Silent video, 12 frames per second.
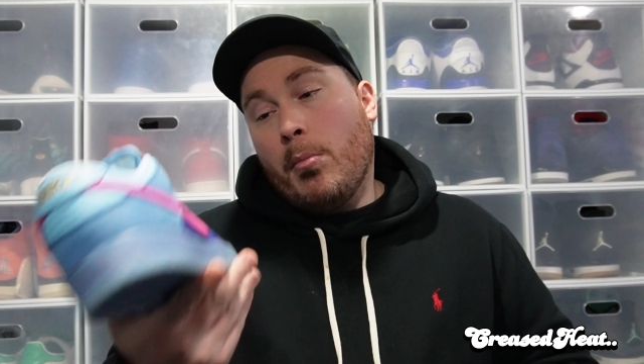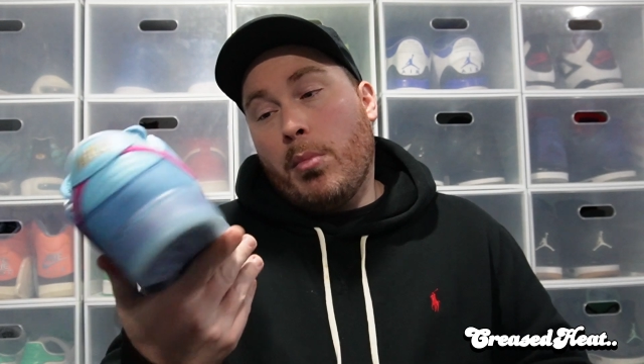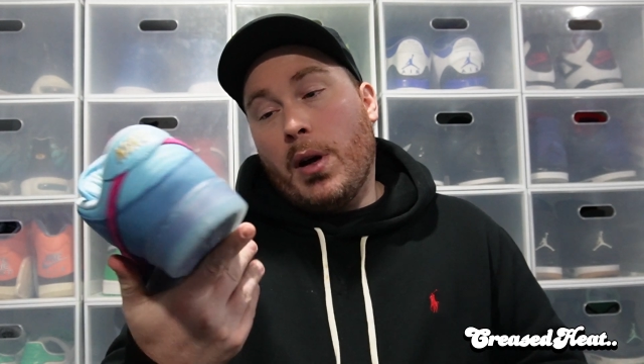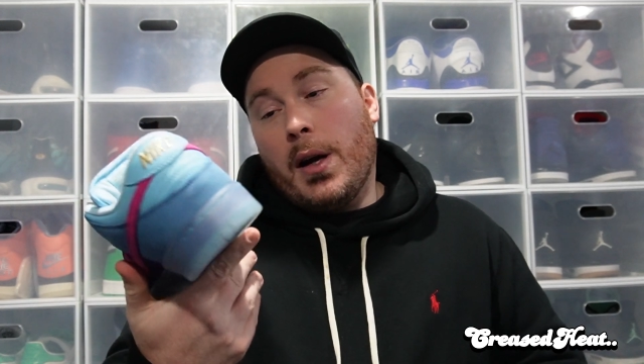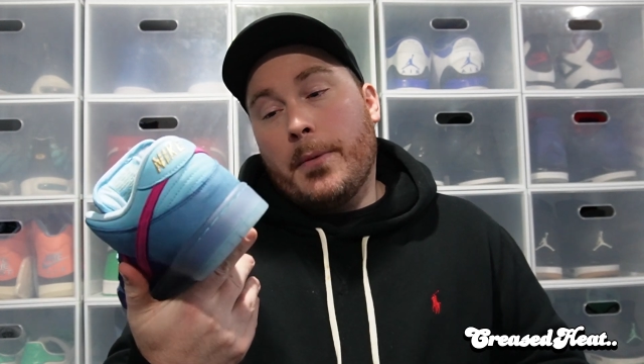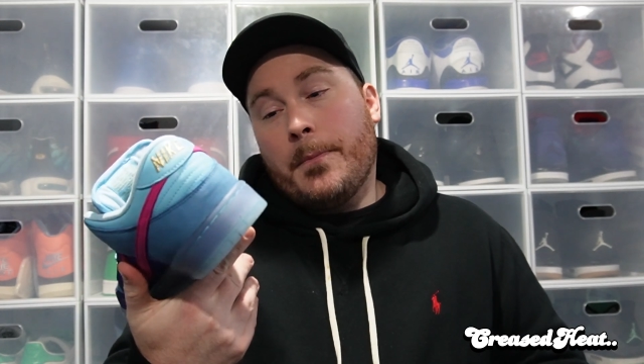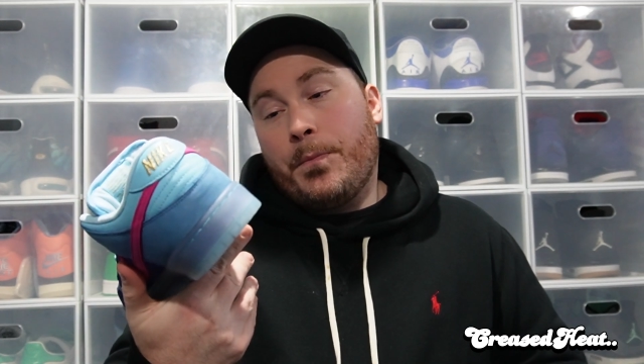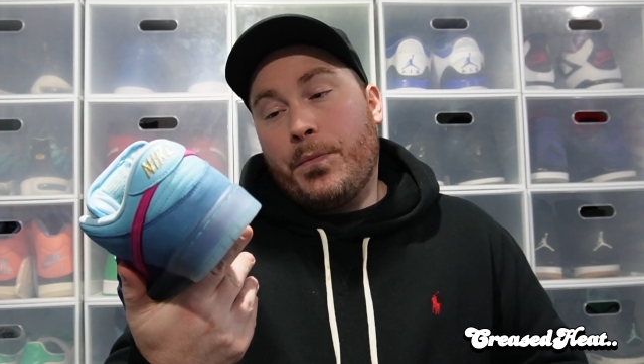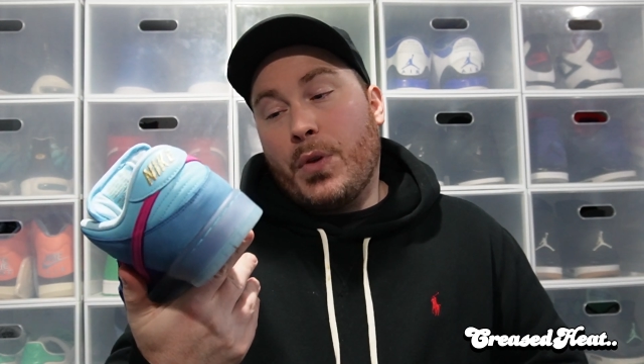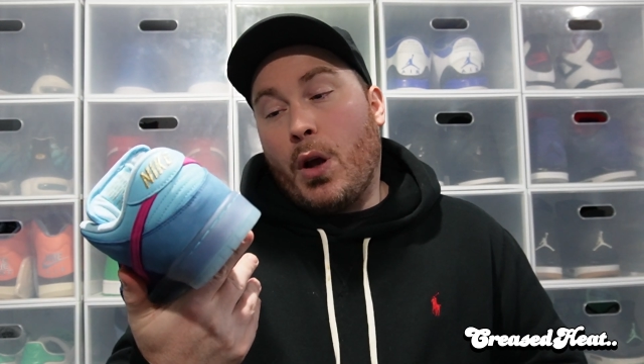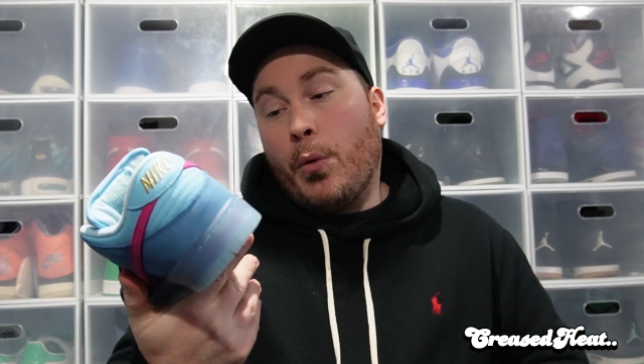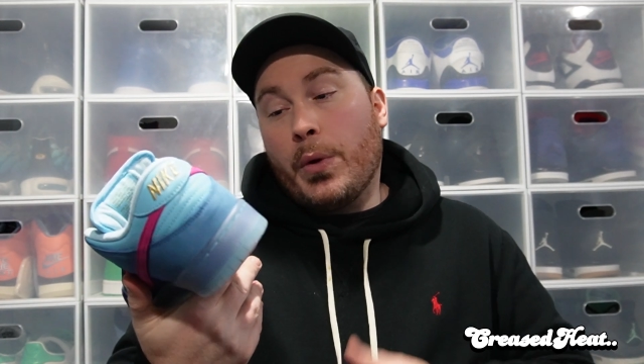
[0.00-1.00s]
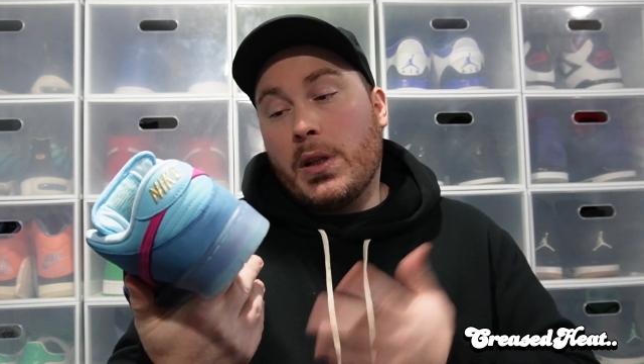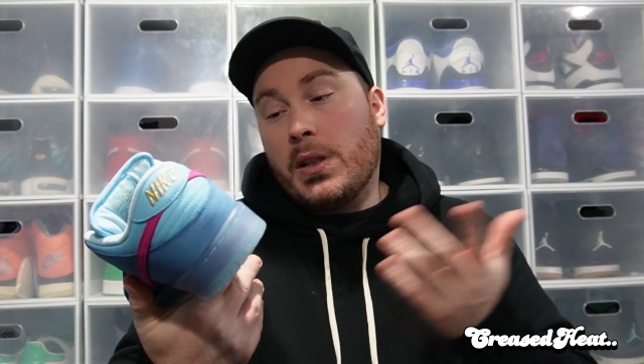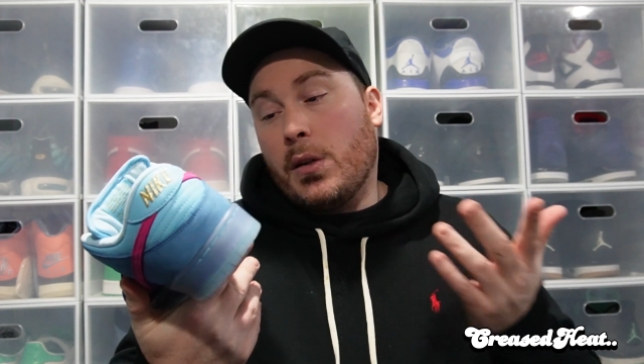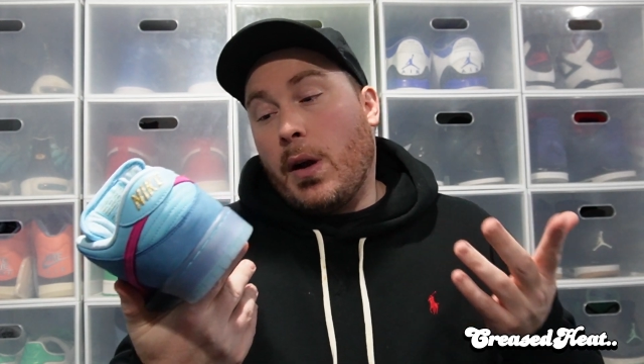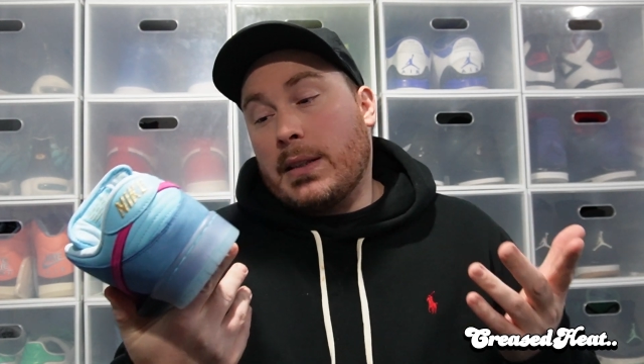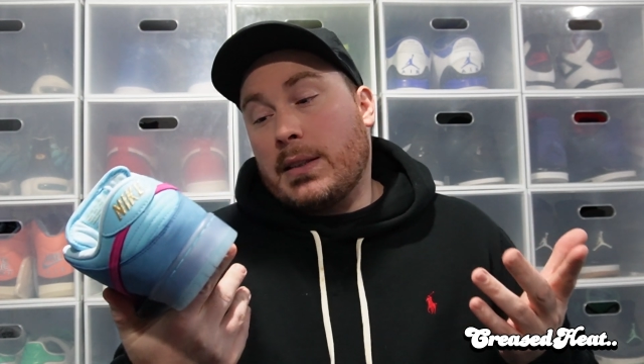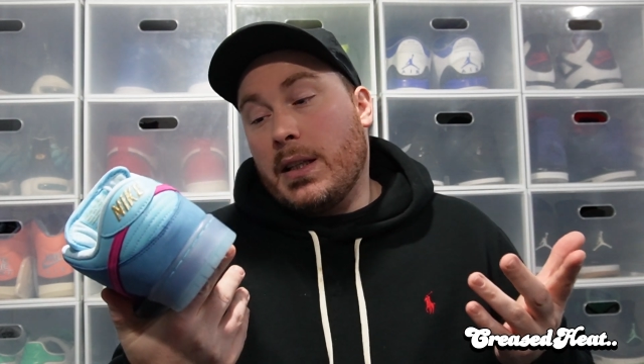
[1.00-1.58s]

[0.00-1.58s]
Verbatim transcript: but I really like